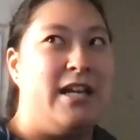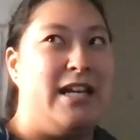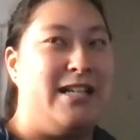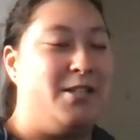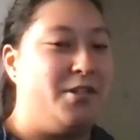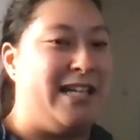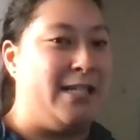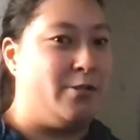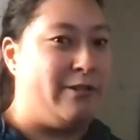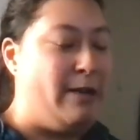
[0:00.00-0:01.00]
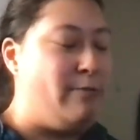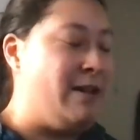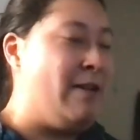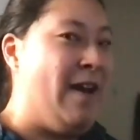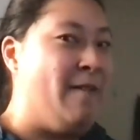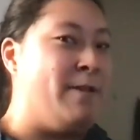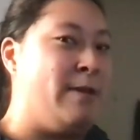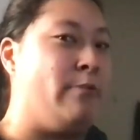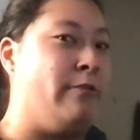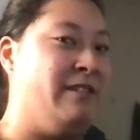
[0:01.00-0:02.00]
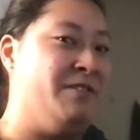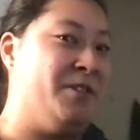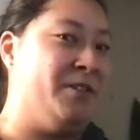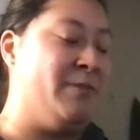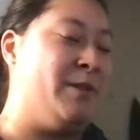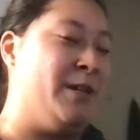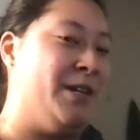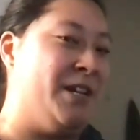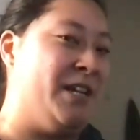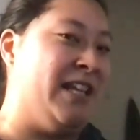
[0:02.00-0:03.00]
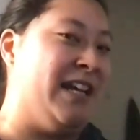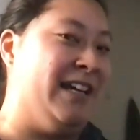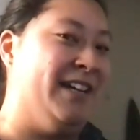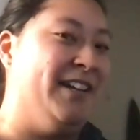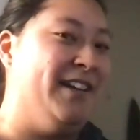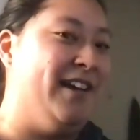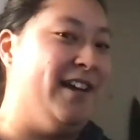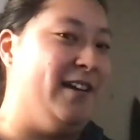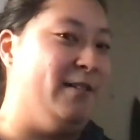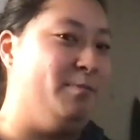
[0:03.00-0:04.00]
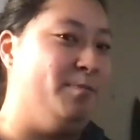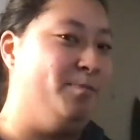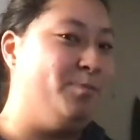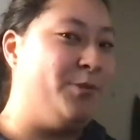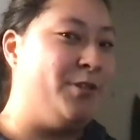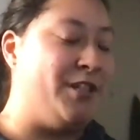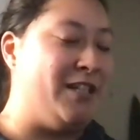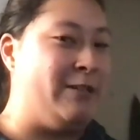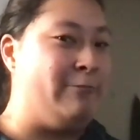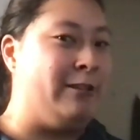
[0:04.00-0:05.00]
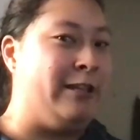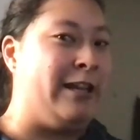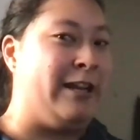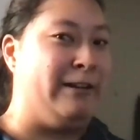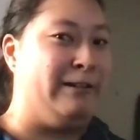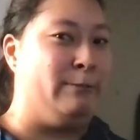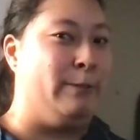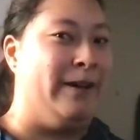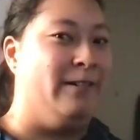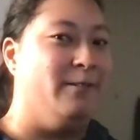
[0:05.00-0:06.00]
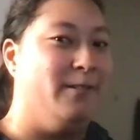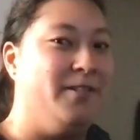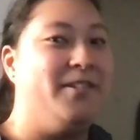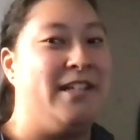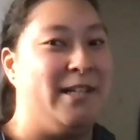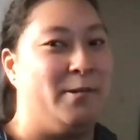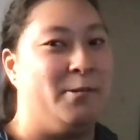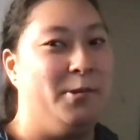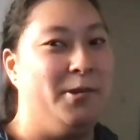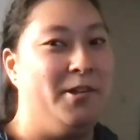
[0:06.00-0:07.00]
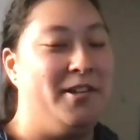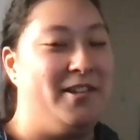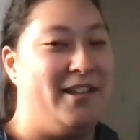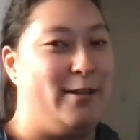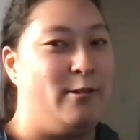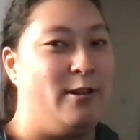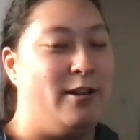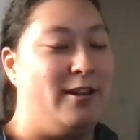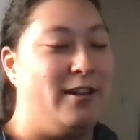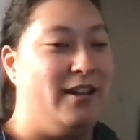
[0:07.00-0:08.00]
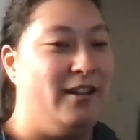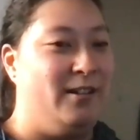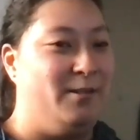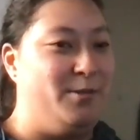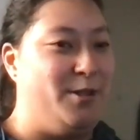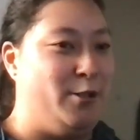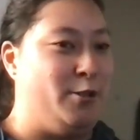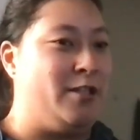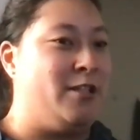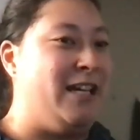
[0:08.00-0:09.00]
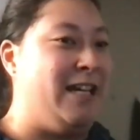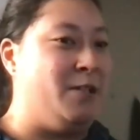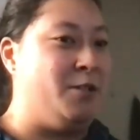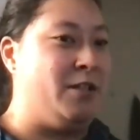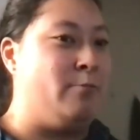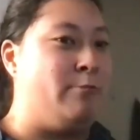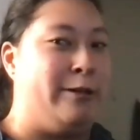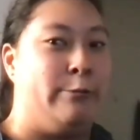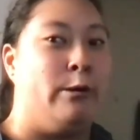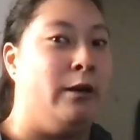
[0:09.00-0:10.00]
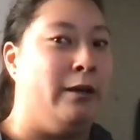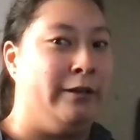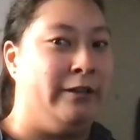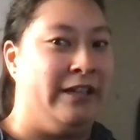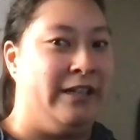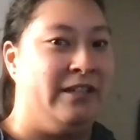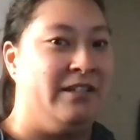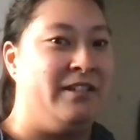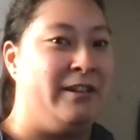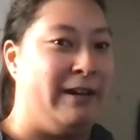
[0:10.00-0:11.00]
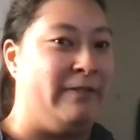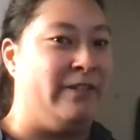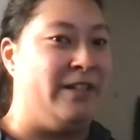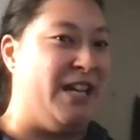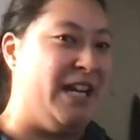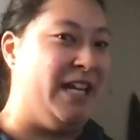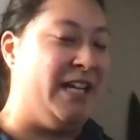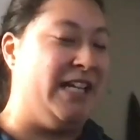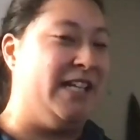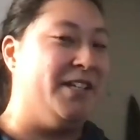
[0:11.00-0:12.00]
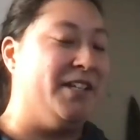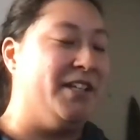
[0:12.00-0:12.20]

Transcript: it's it's great when you have people in your community that um genuinely care about, you know, like um your success and where you are and your everyday.